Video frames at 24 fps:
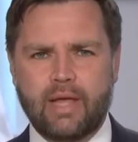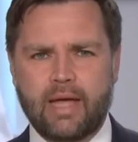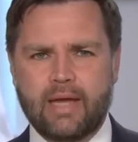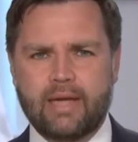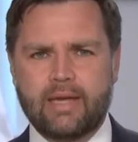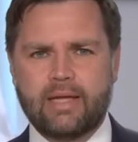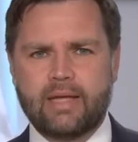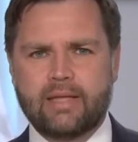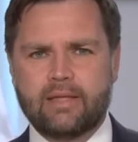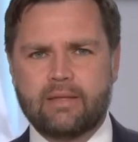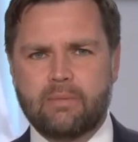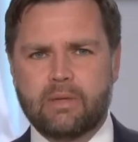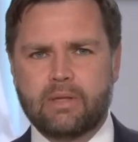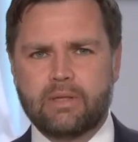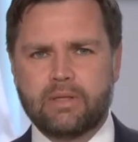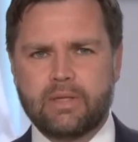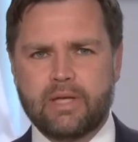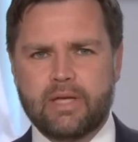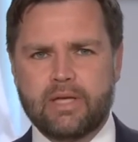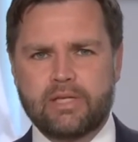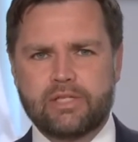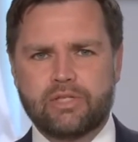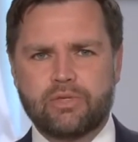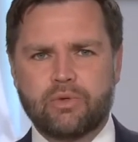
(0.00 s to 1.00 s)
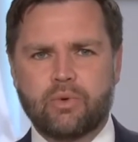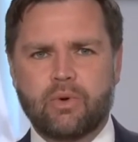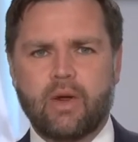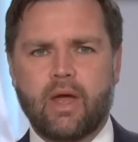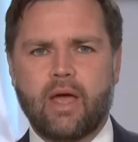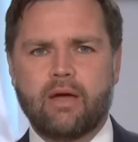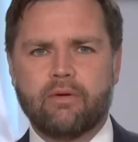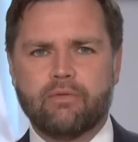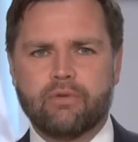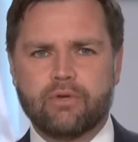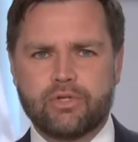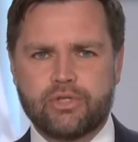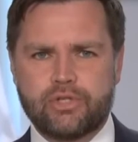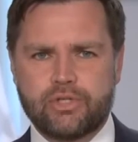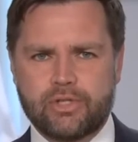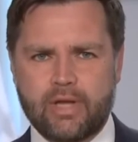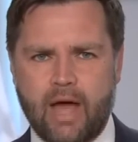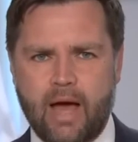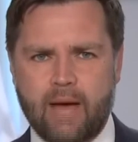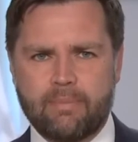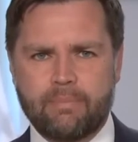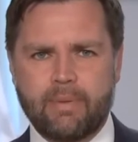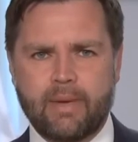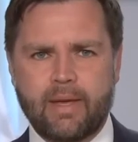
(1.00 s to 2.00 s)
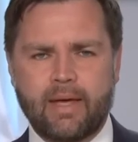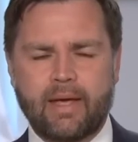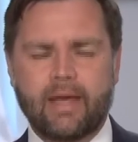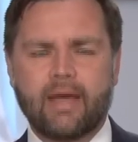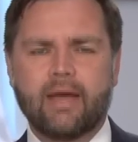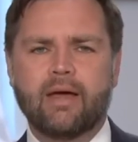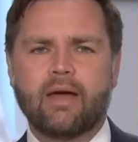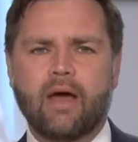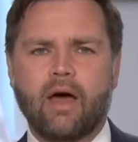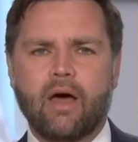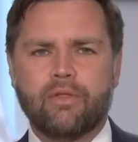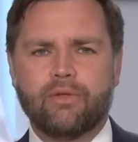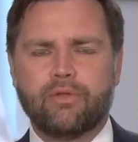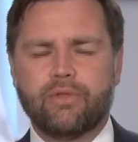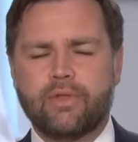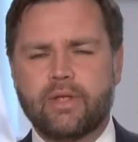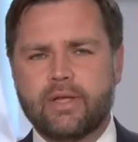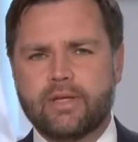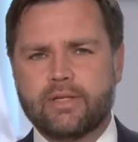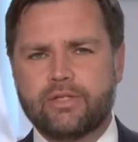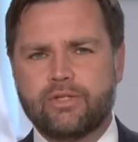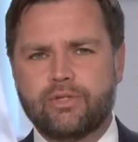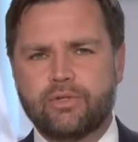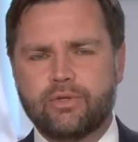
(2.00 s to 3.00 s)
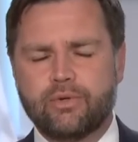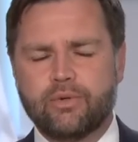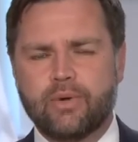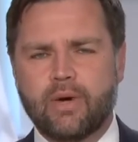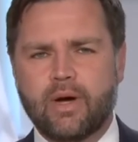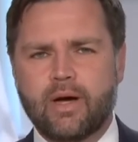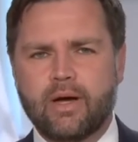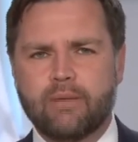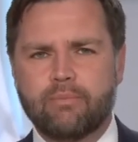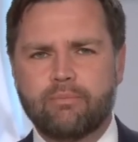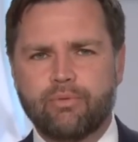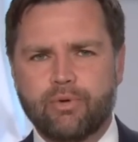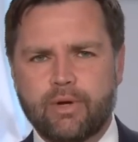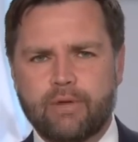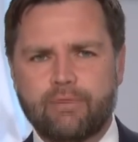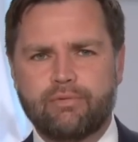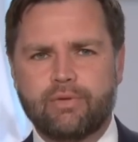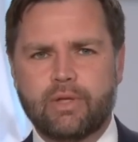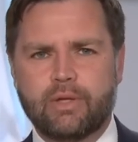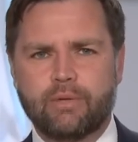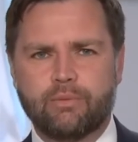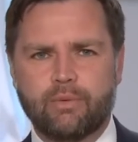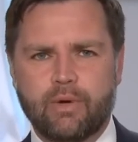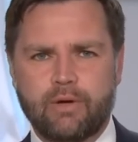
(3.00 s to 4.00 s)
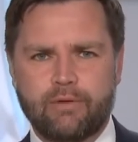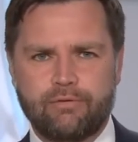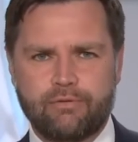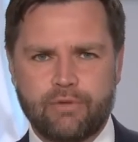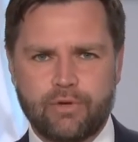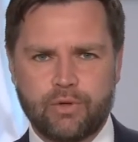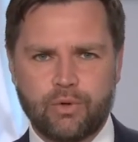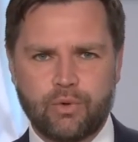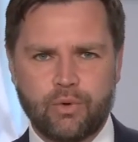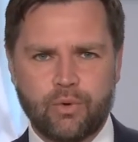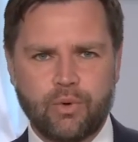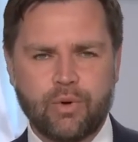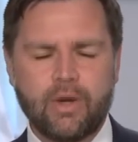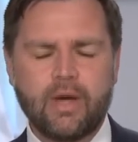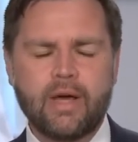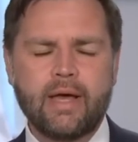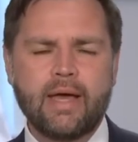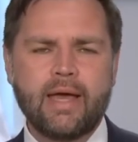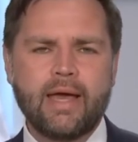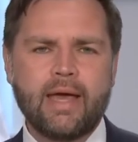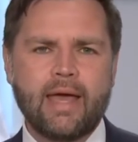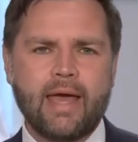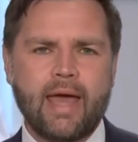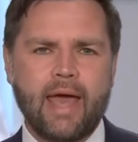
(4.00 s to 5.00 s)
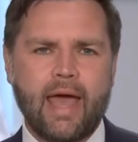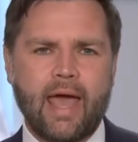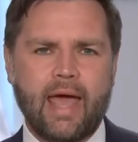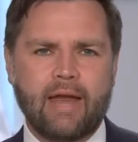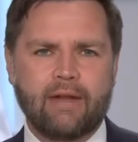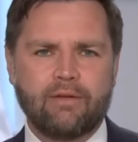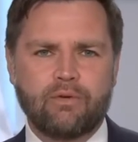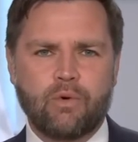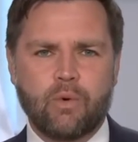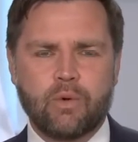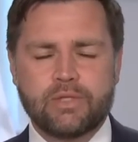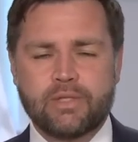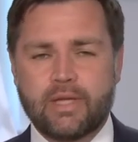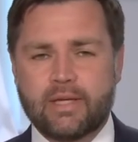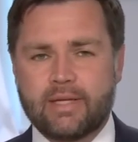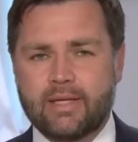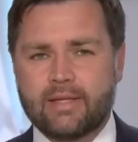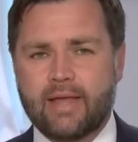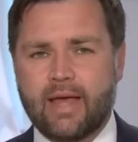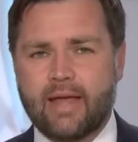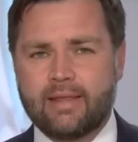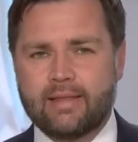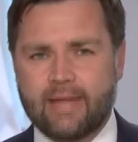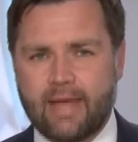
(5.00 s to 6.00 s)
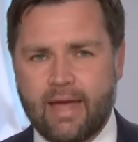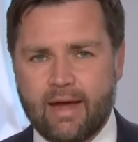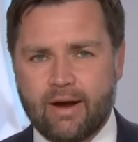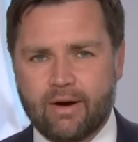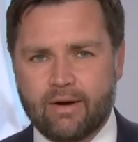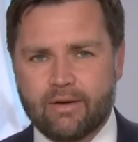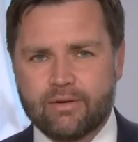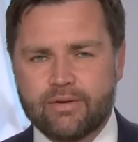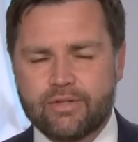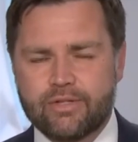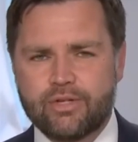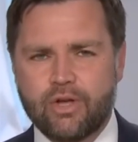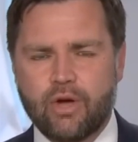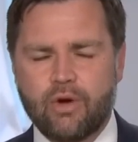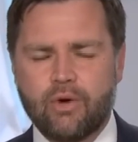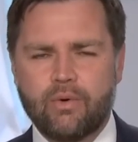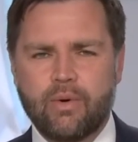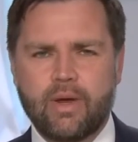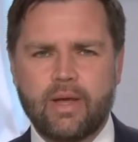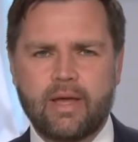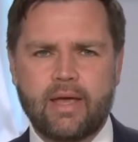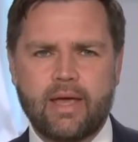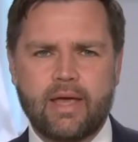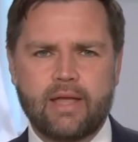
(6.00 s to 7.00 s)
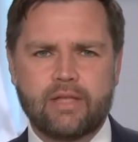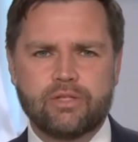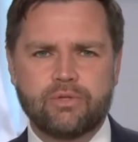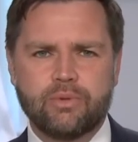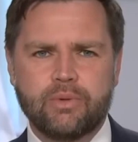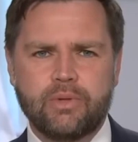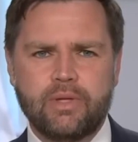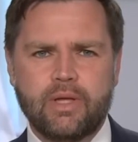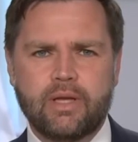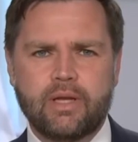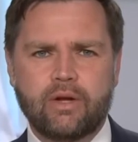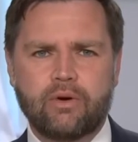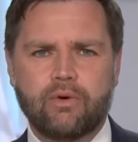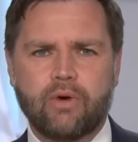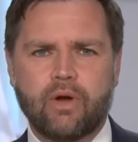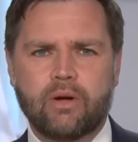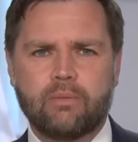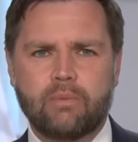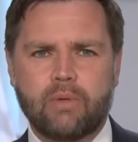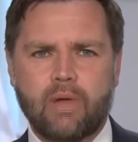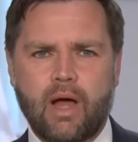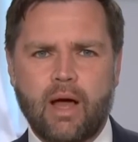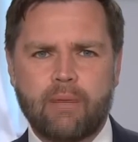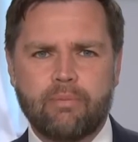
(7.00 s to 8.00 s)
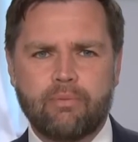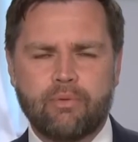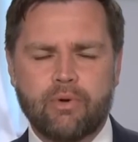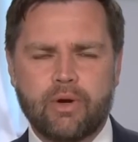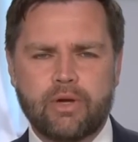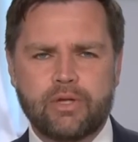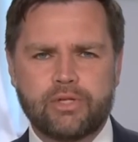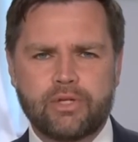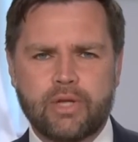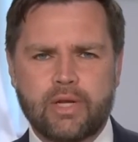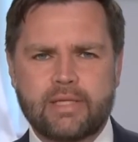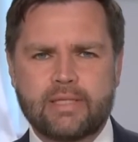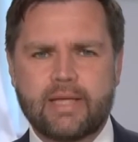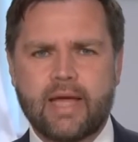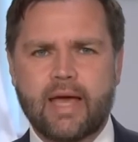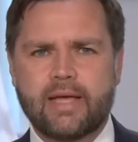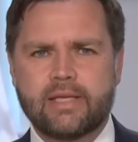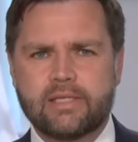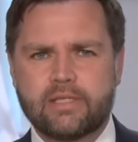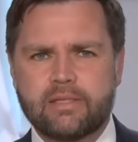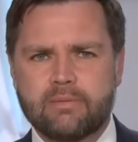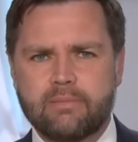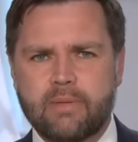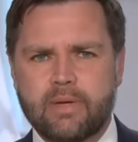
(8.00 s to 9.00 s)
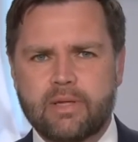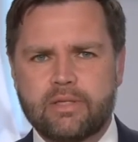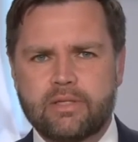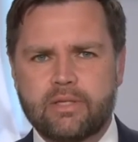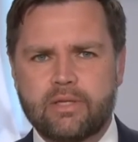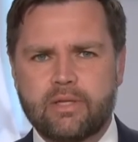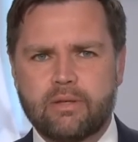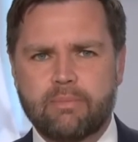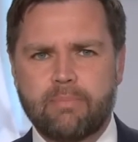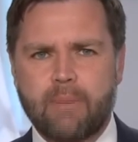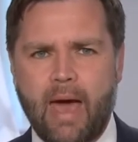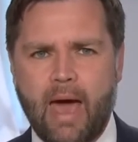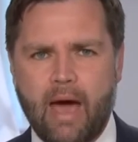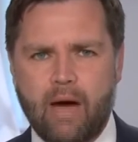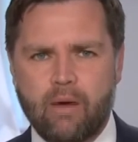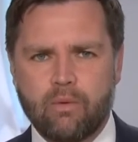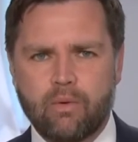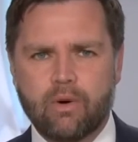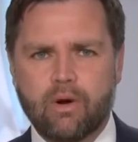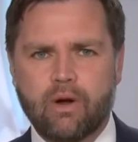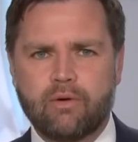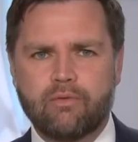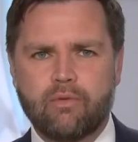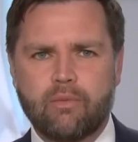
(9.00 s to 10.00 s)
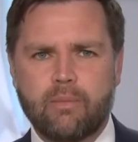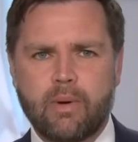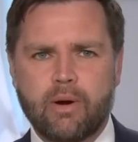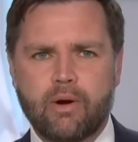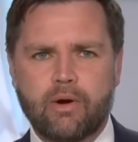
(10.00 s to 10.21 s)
It will take years for them to build a nuclear weapon," he said. Vance also made it clear that the US is not trying to remove Iran's government. "We won't want to regime change.